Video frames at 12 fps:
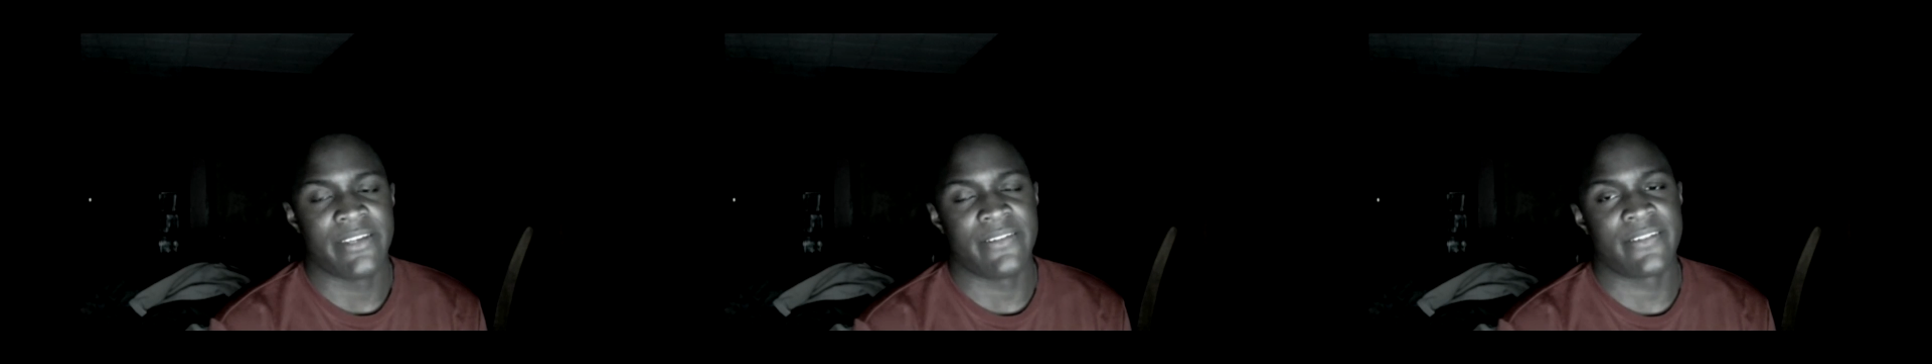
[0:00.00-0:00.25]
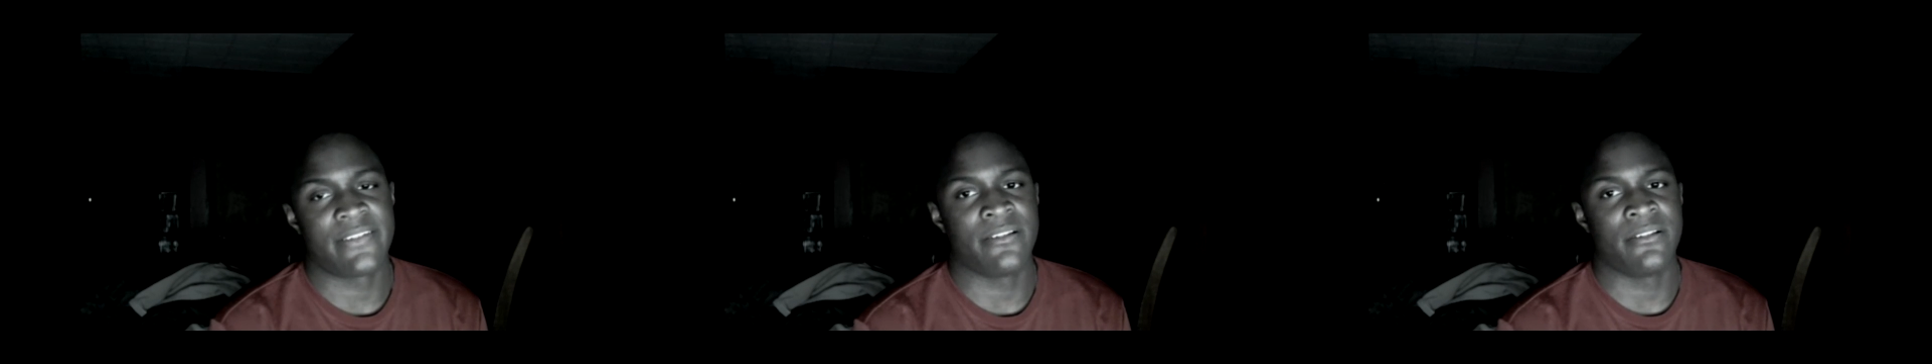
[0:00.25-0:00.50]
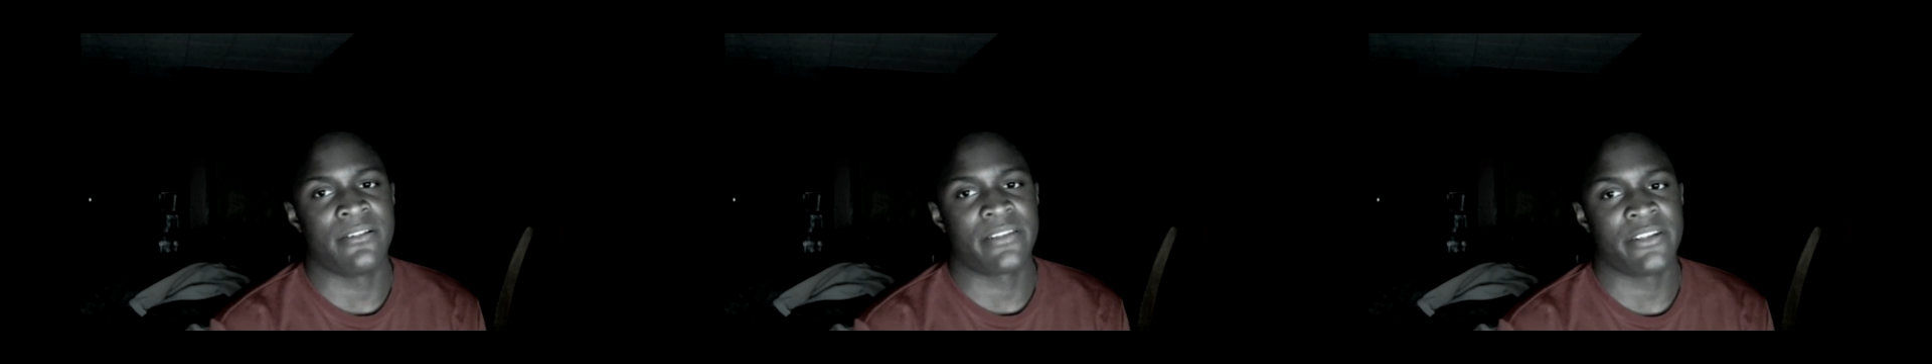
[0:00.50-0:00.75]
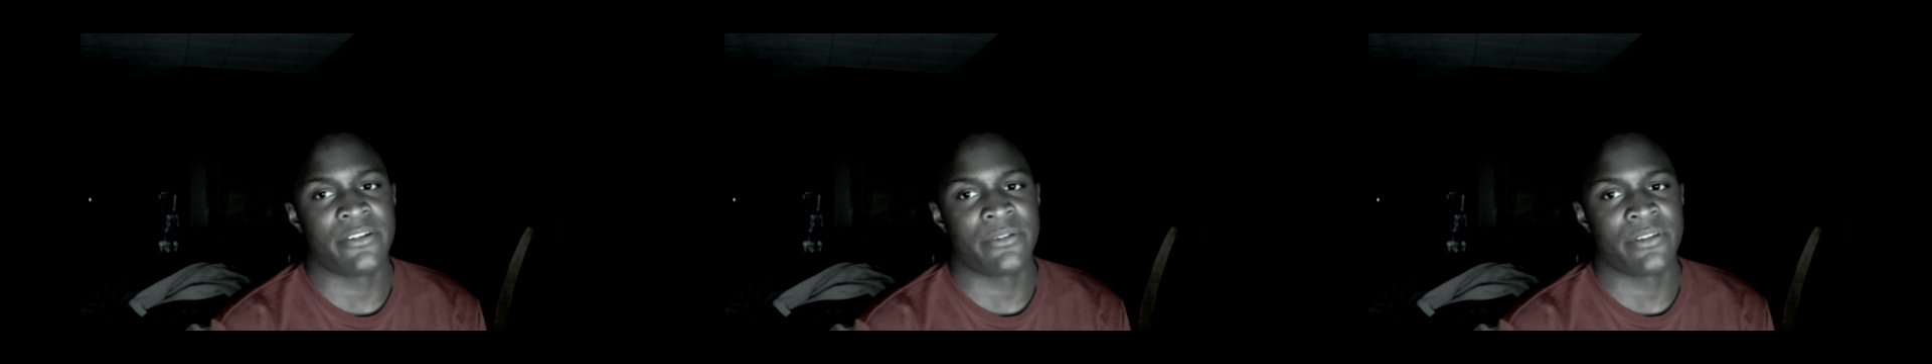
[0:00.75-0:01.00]
until,
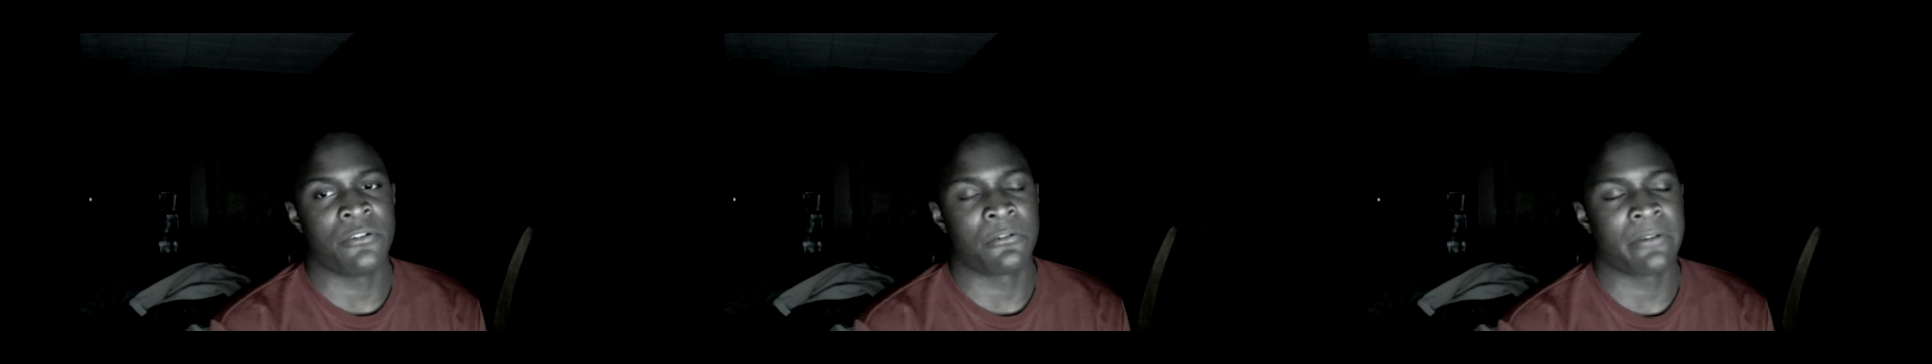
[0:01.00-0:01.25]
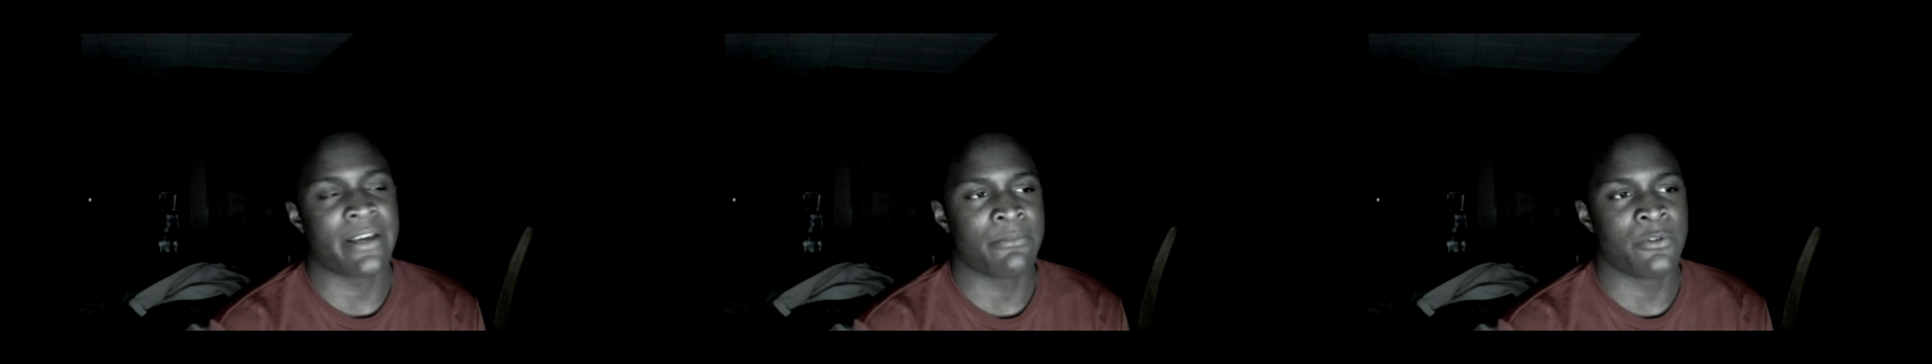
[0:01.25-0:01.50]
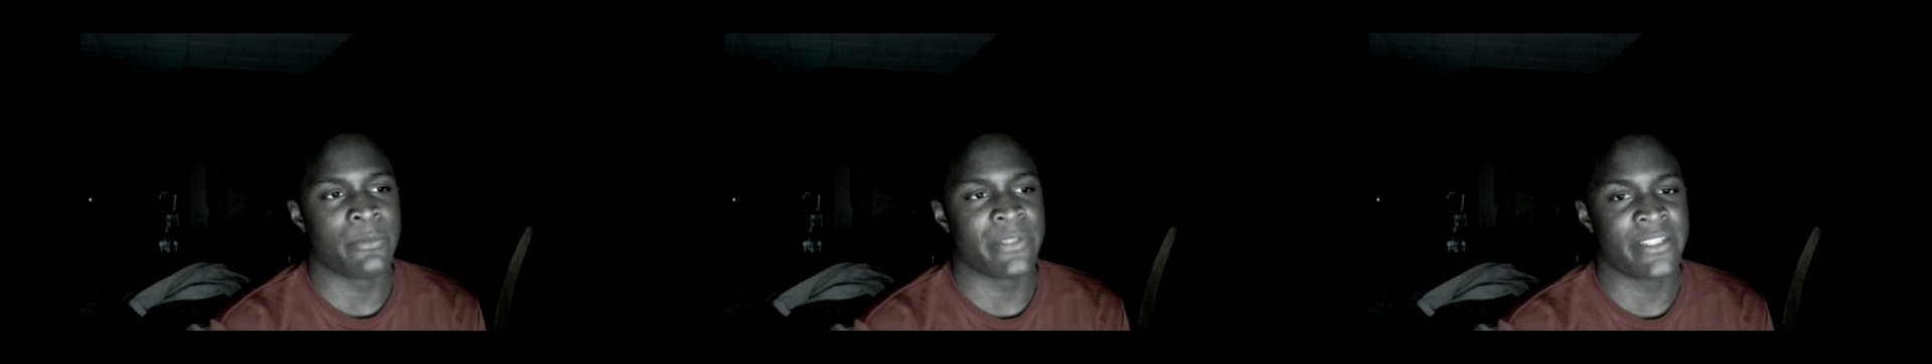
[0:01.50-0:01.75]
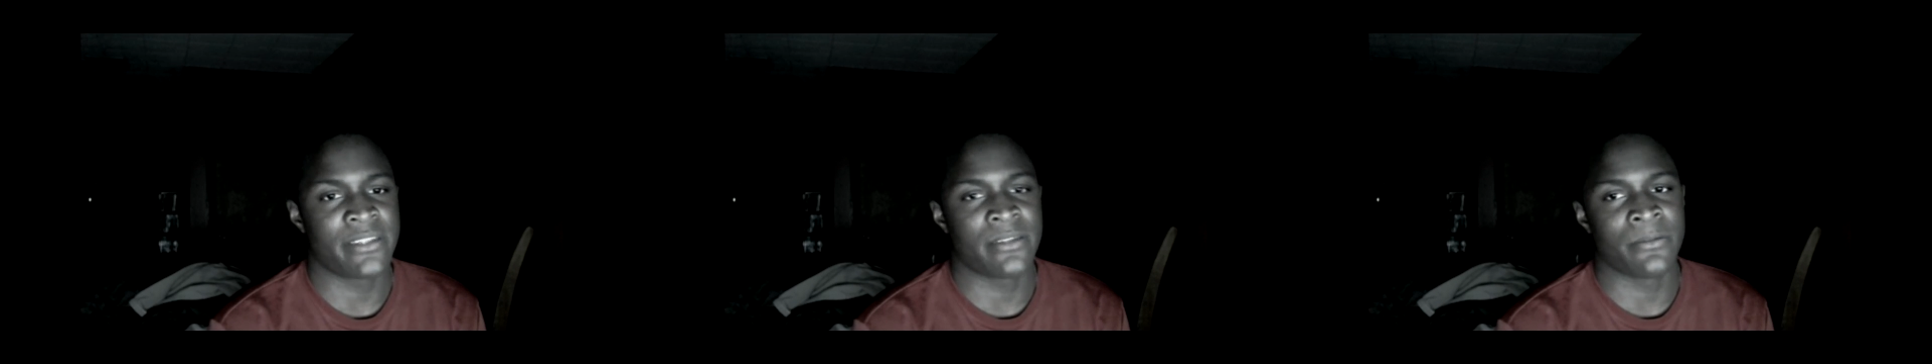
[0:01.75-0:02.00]
the oh crap moment
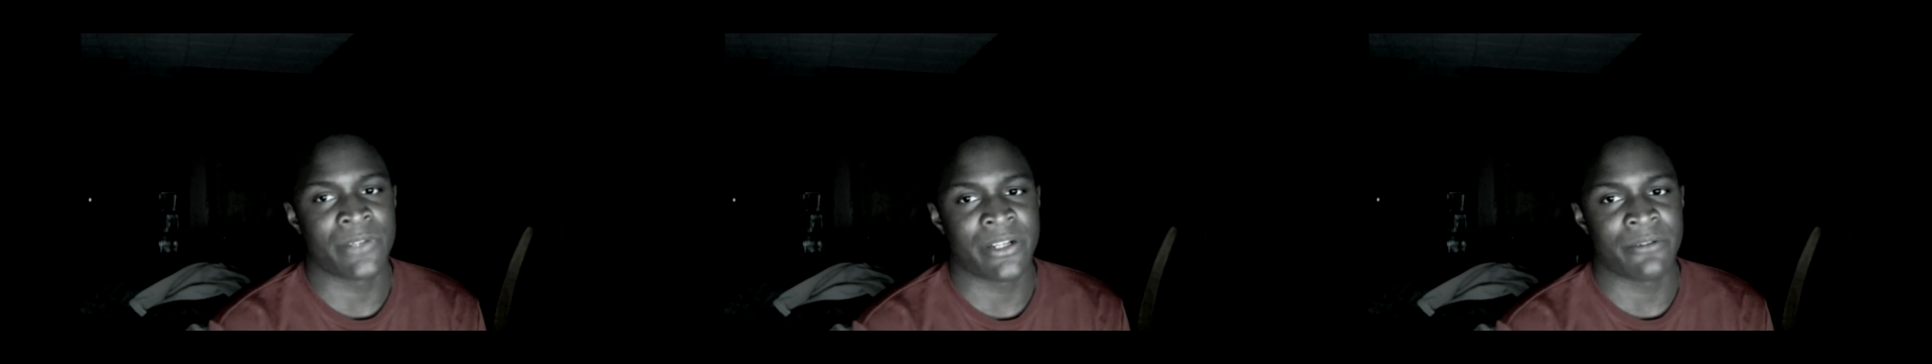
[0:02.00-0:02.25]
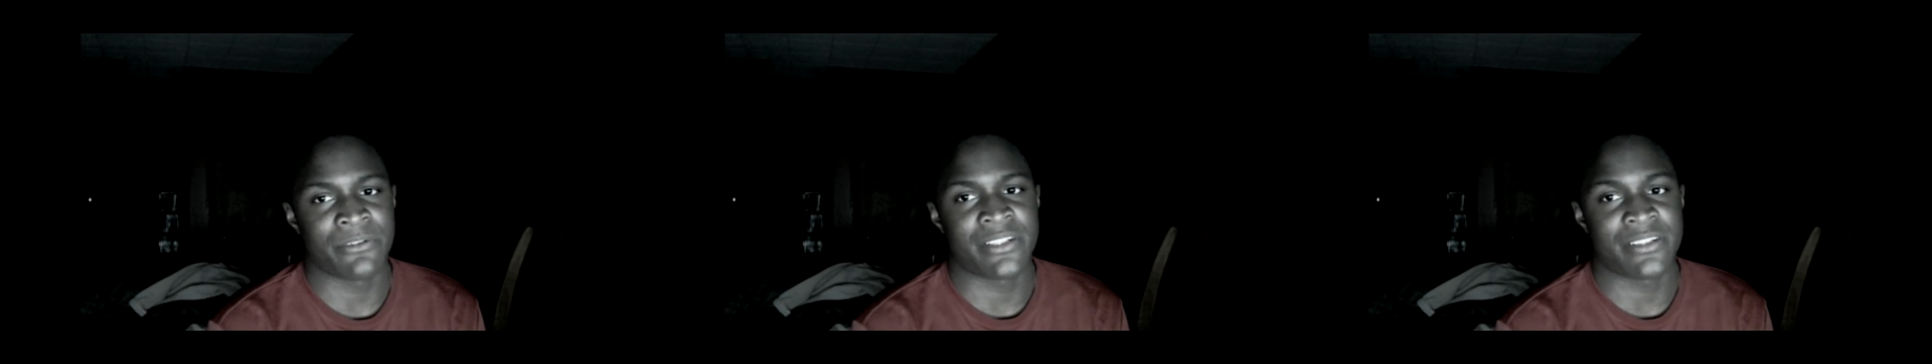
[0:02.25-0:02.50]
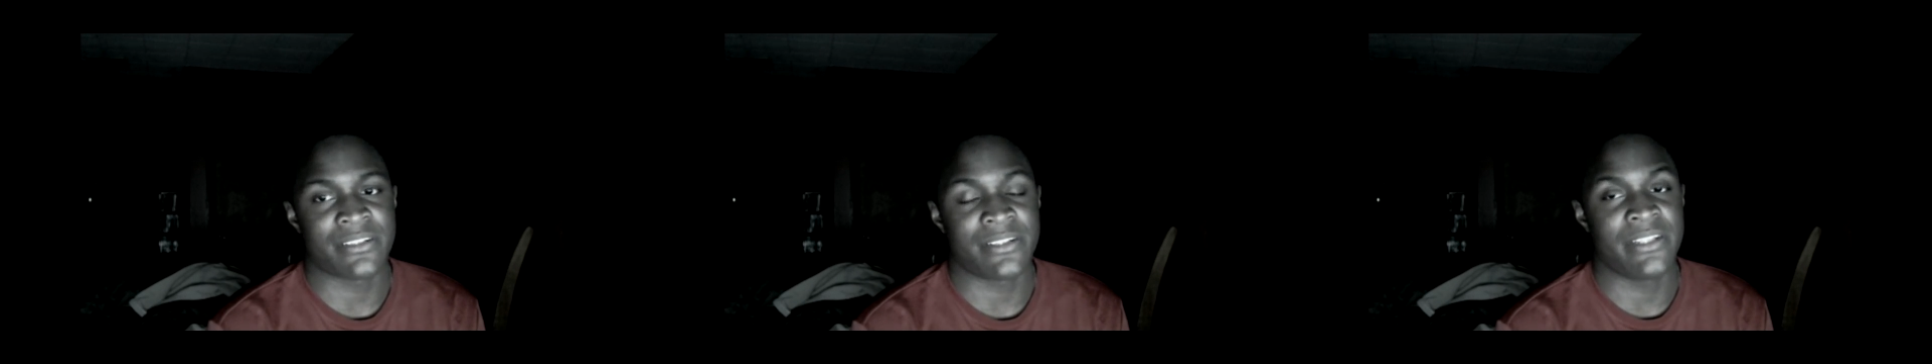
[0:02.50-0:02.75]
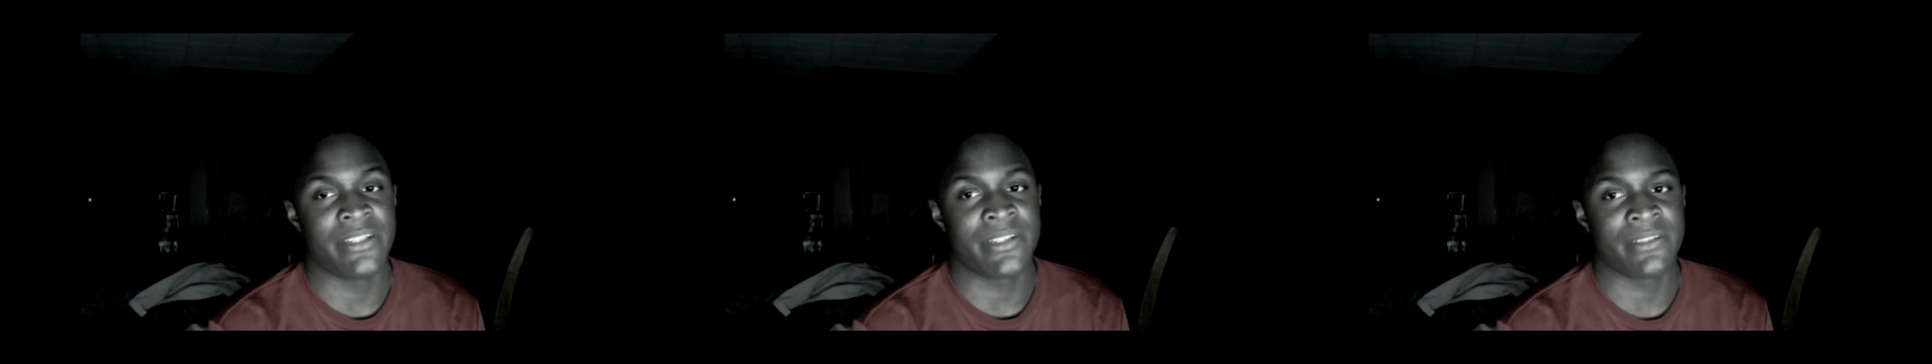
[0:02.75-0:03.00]
hit them when I was
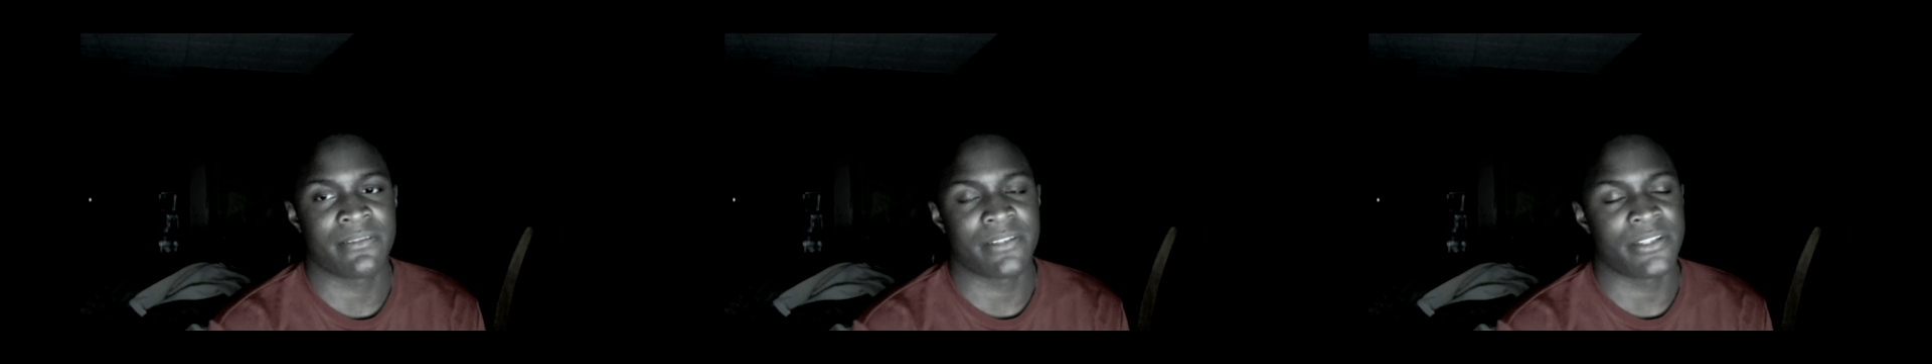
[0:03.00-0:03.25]
16,